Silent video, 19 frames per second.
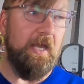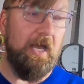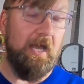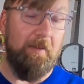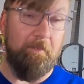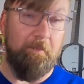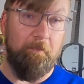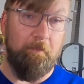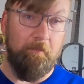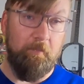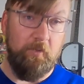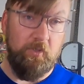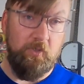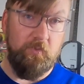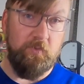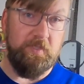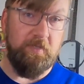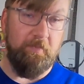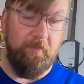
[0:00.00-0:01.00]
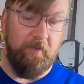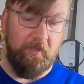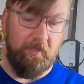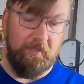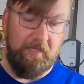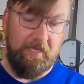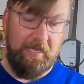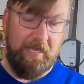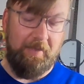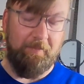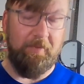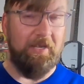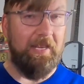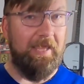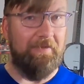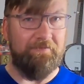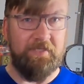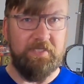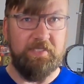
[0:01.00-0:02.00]
Usability, I'm going
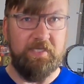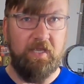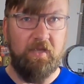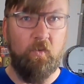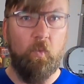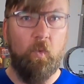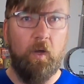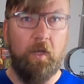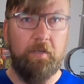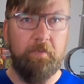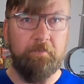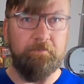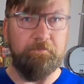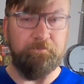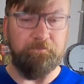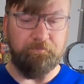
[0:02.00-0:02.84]
to have to say a 1.